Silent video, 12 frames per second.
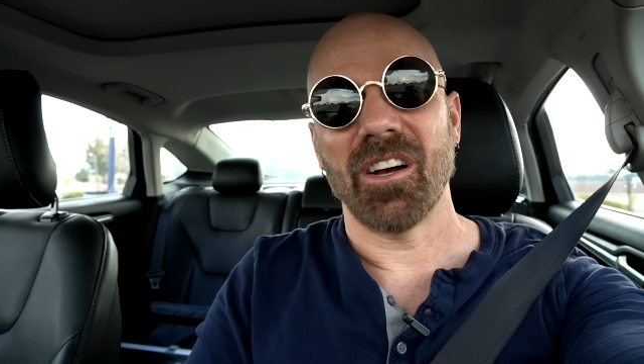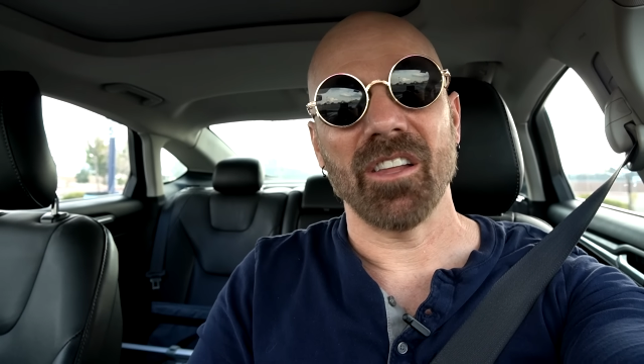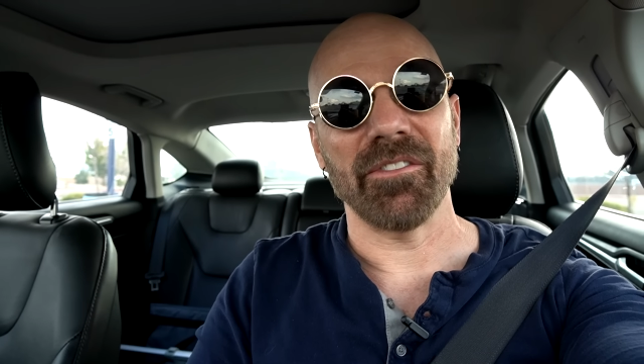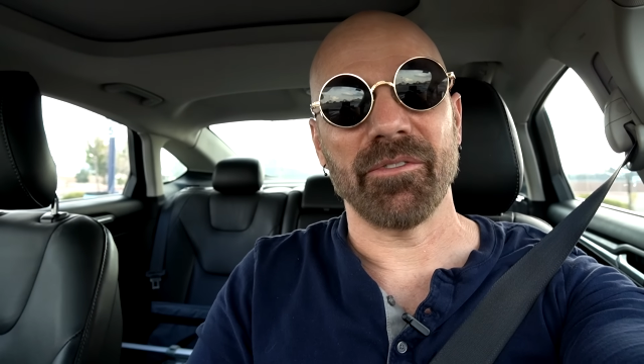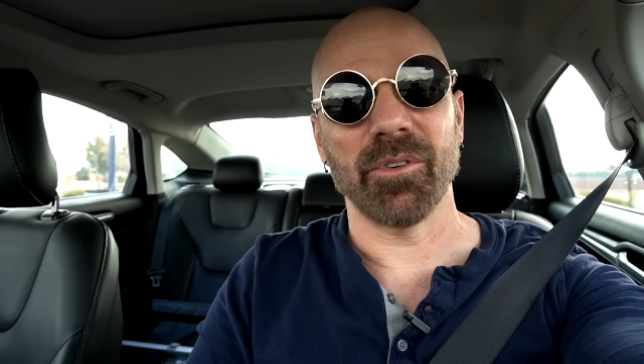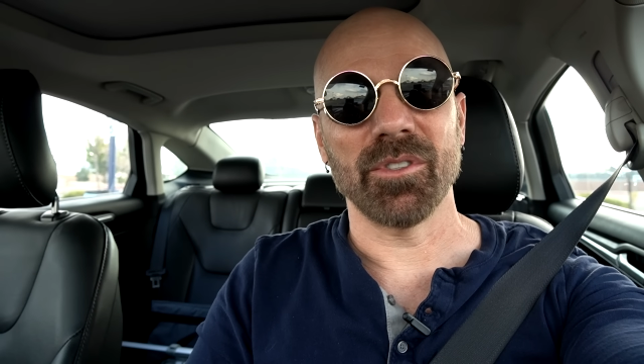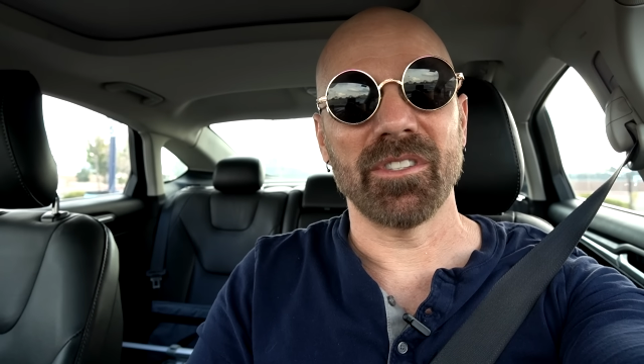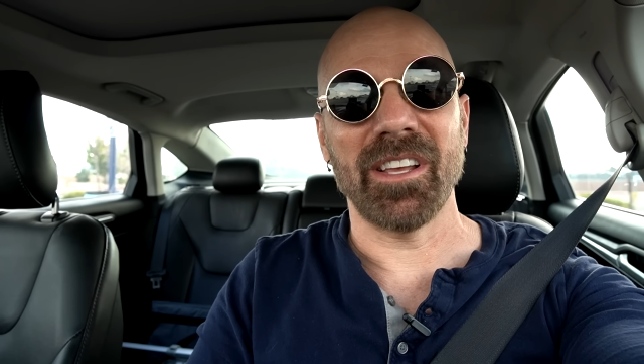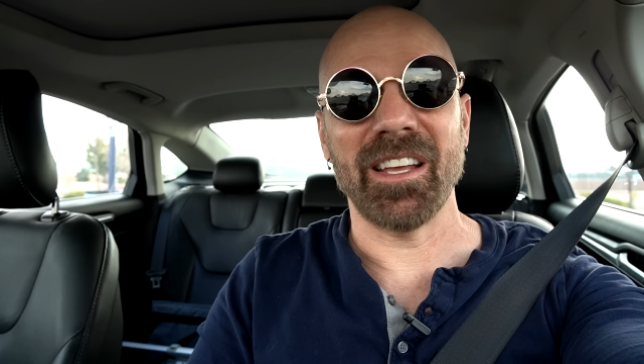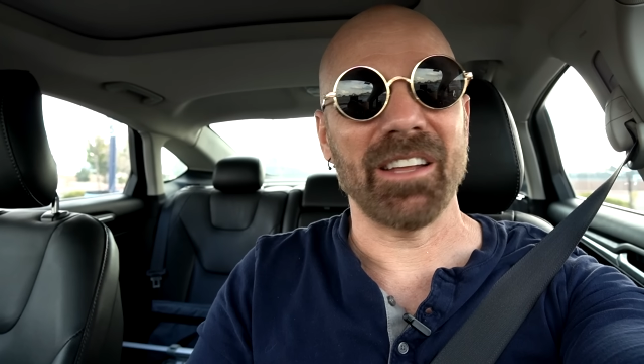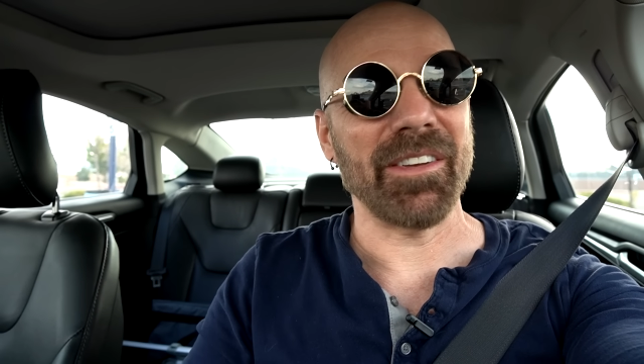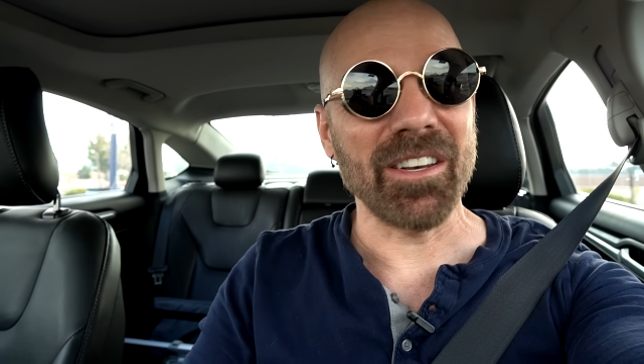on the first
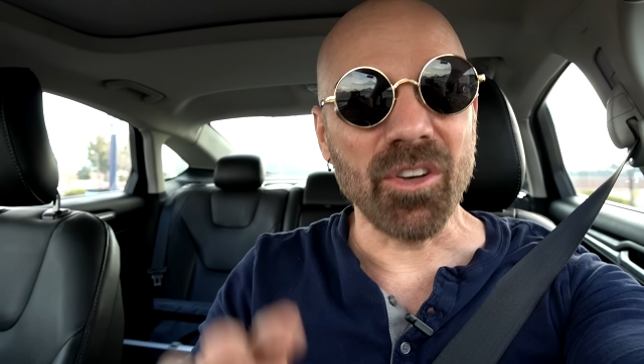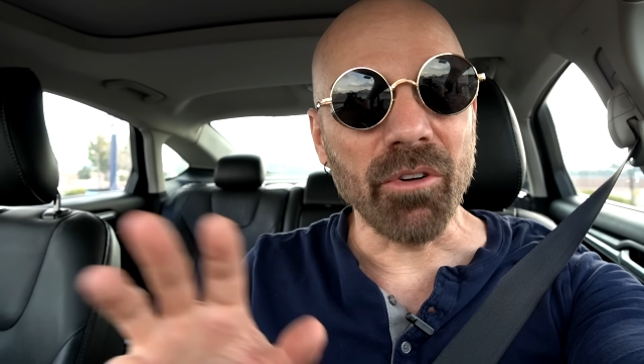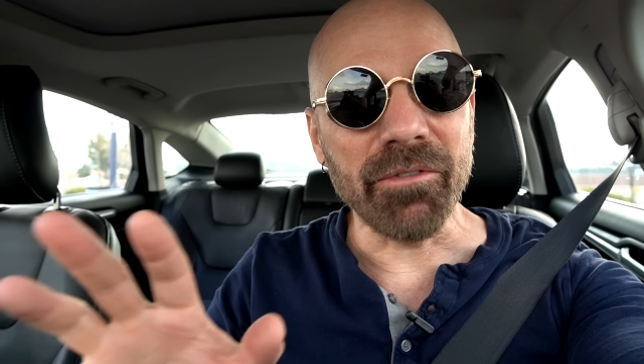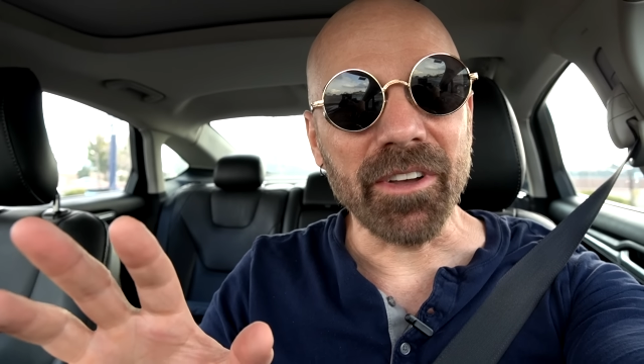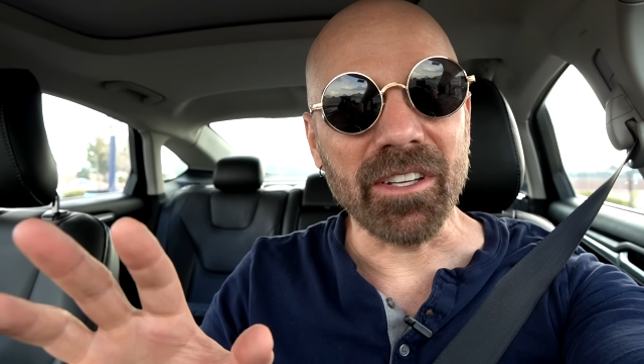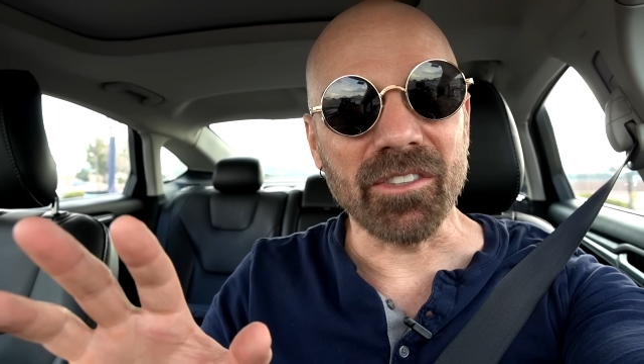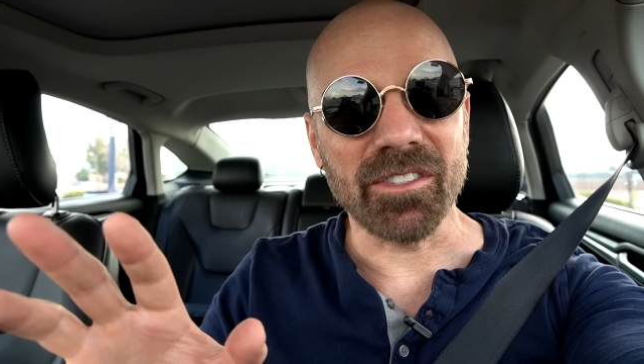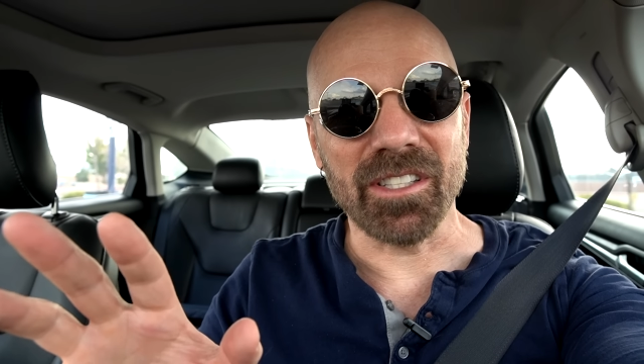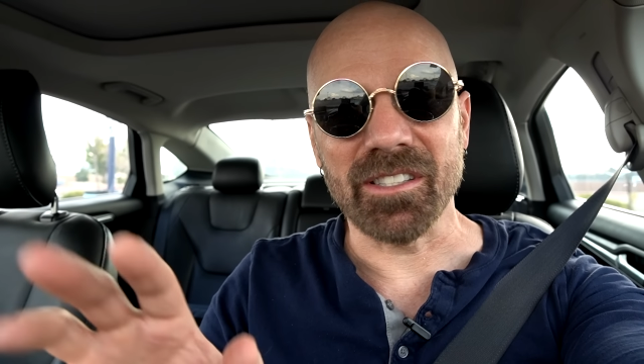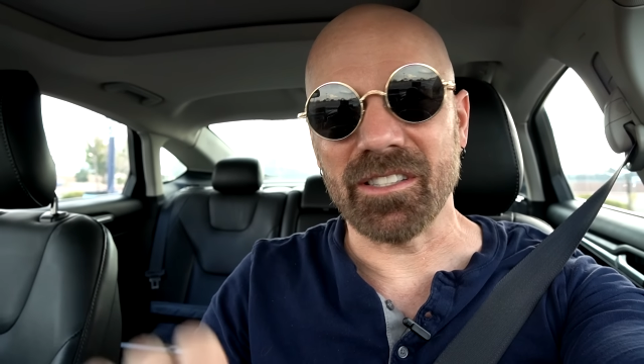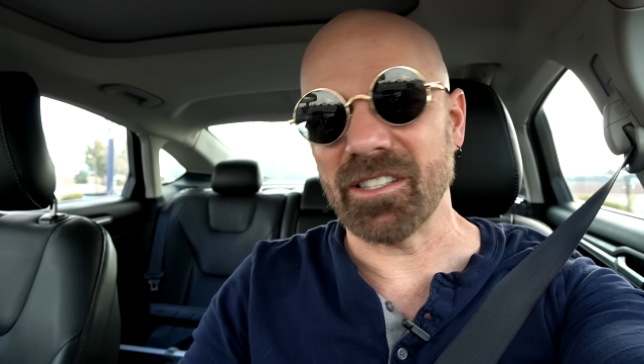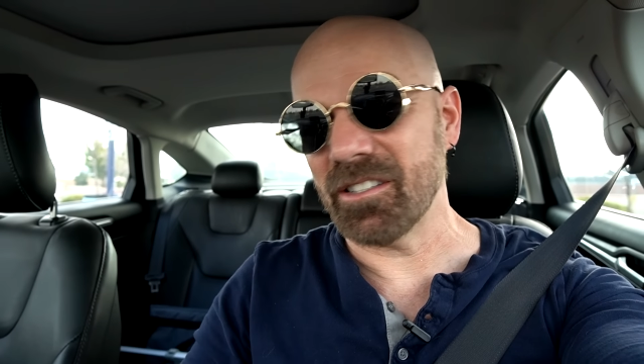day and I've had no failure
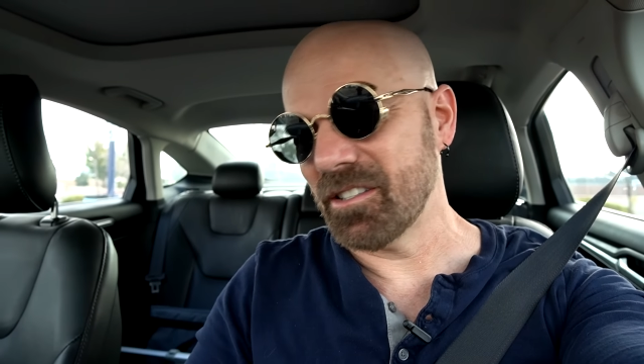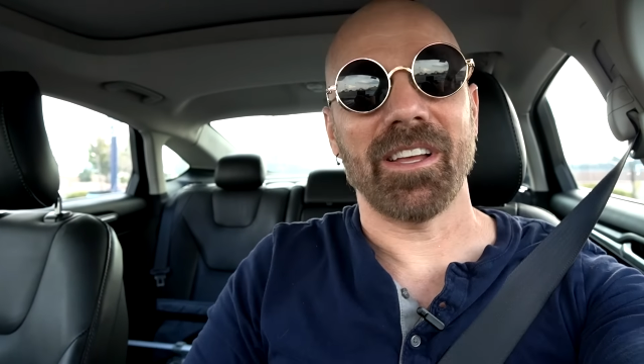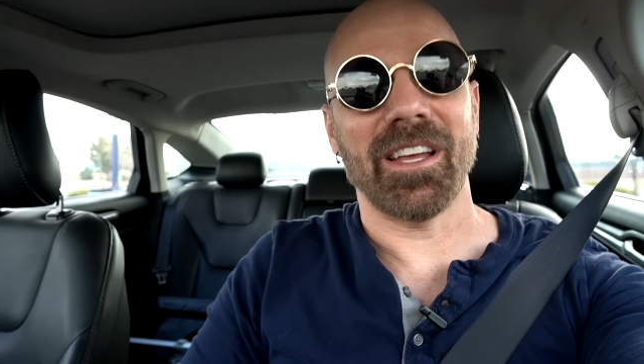since then.